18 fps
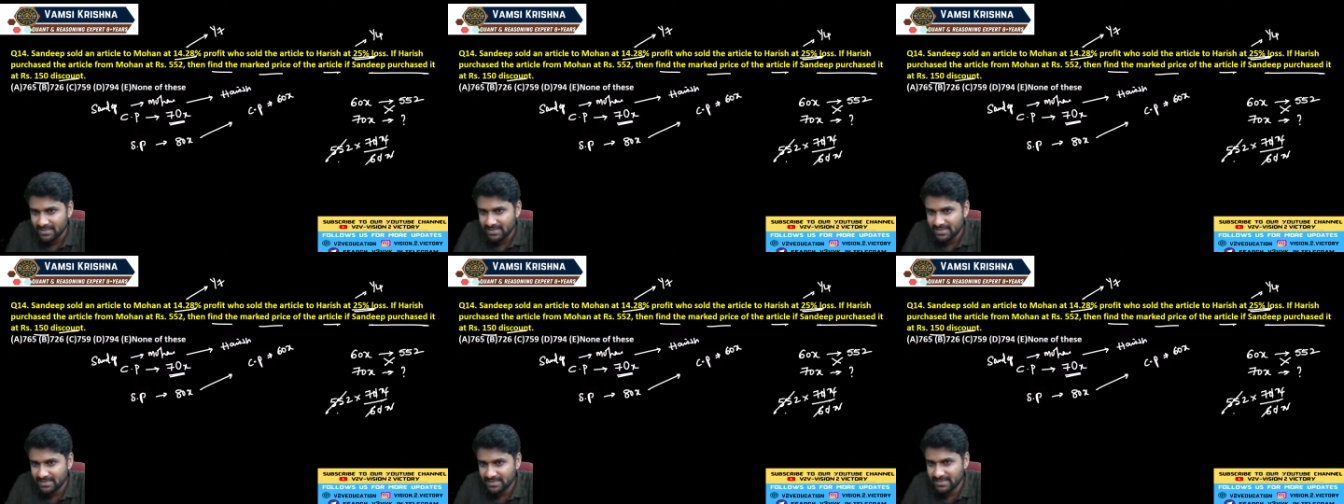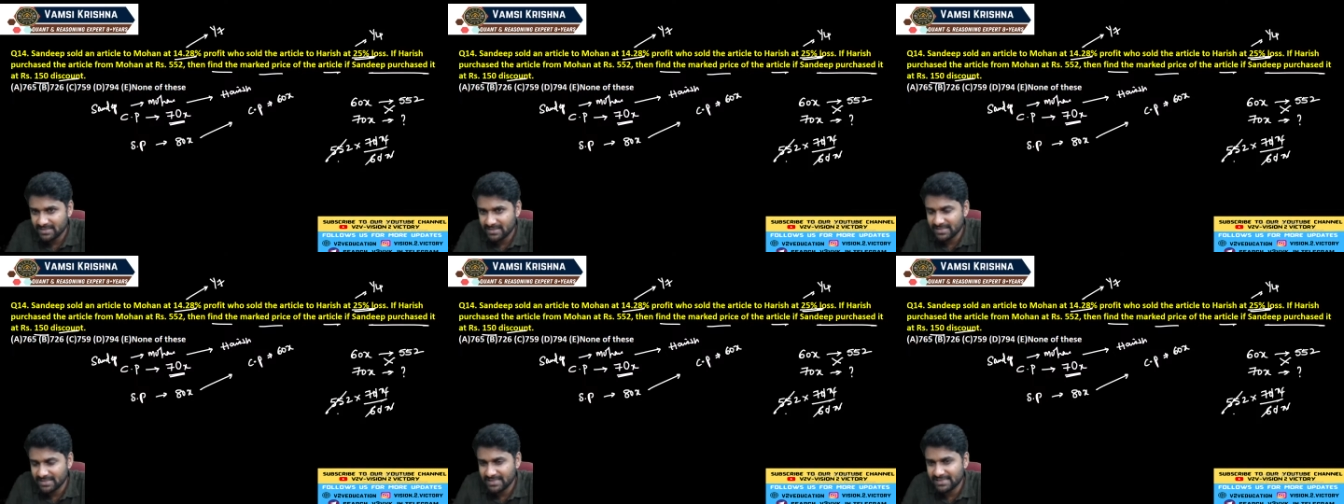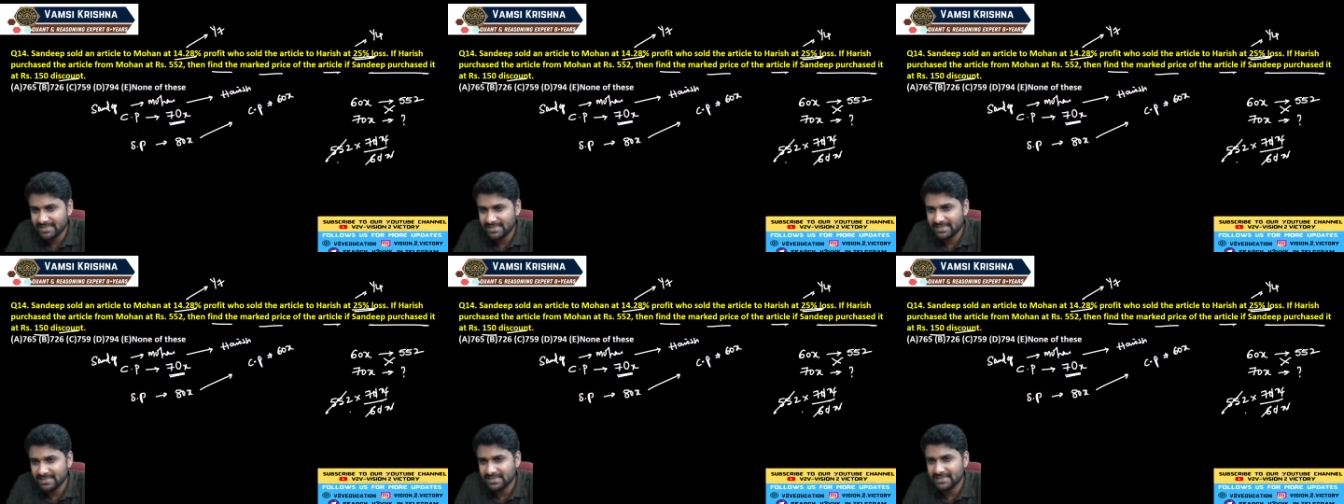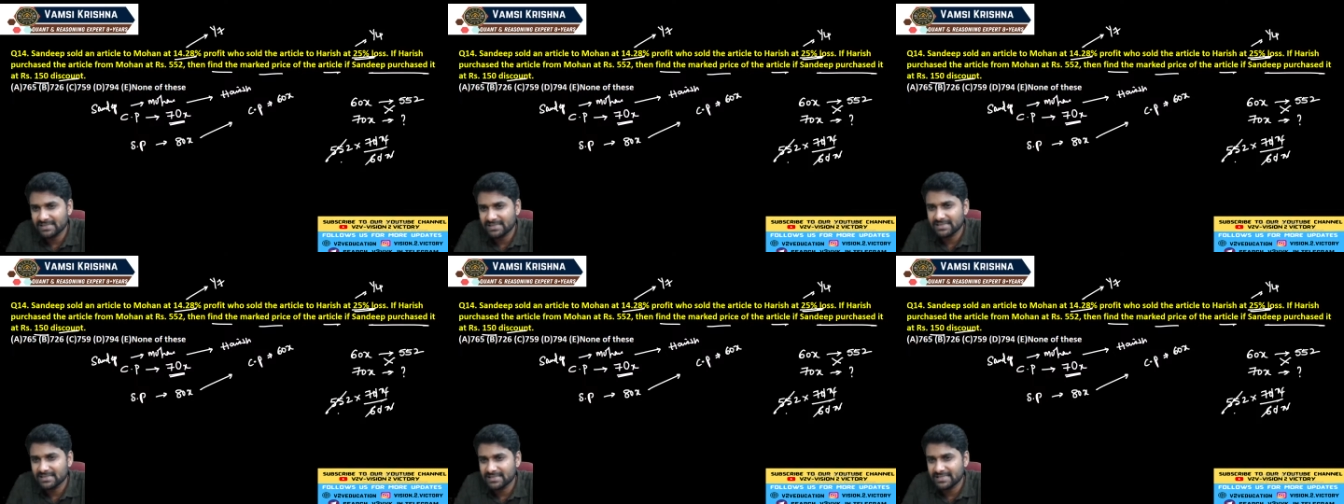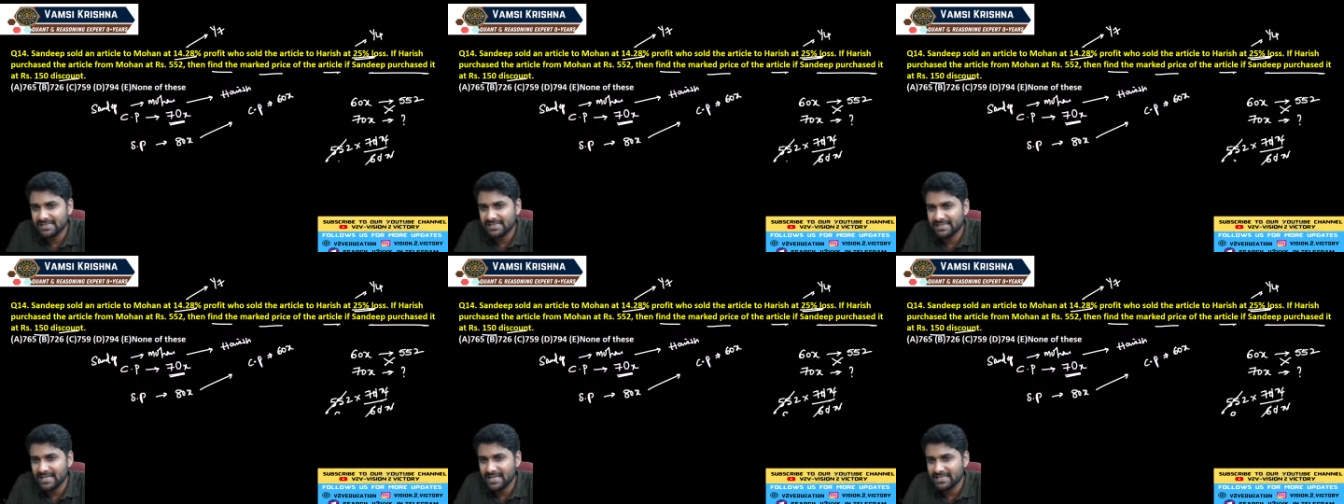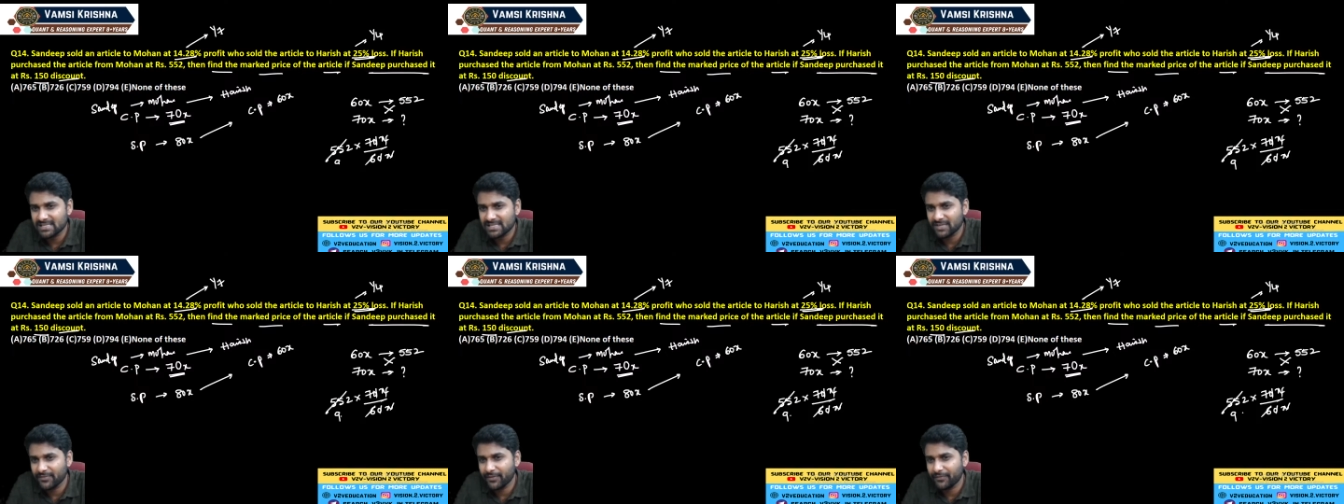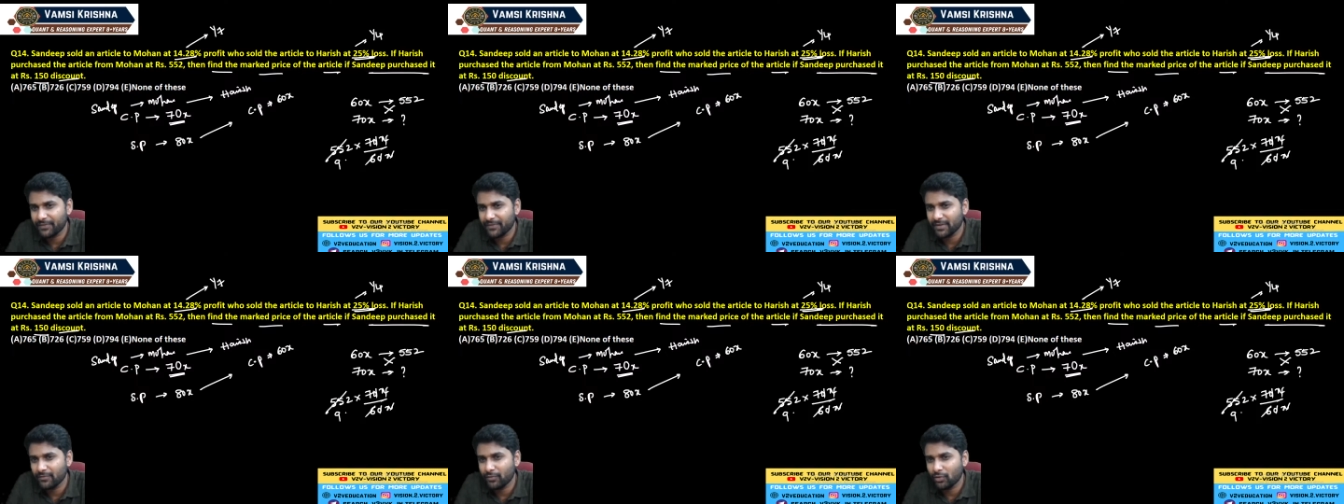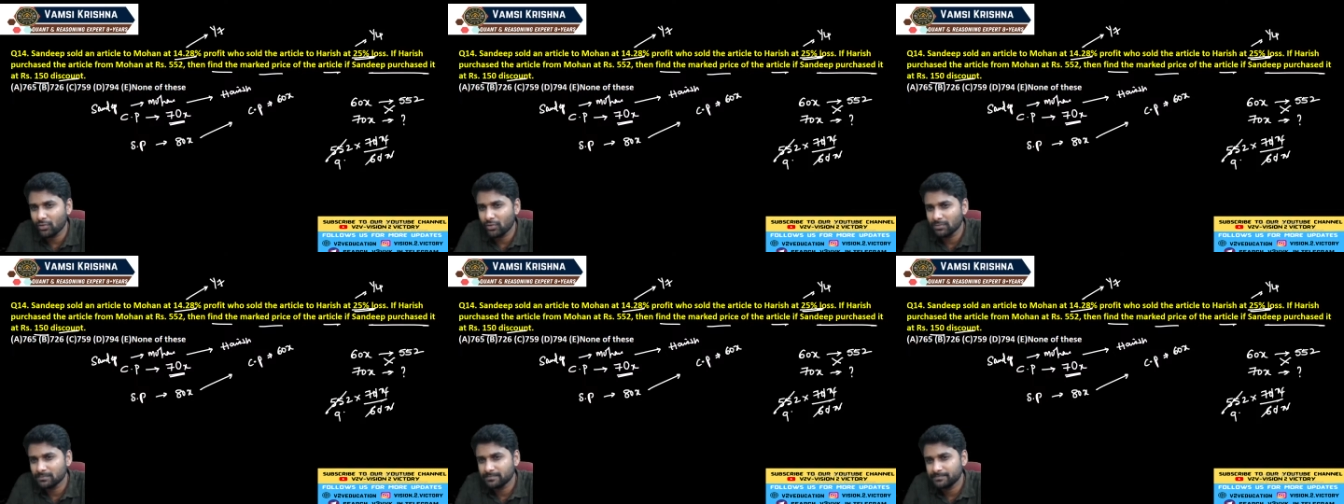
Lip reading: 6 nines are 54.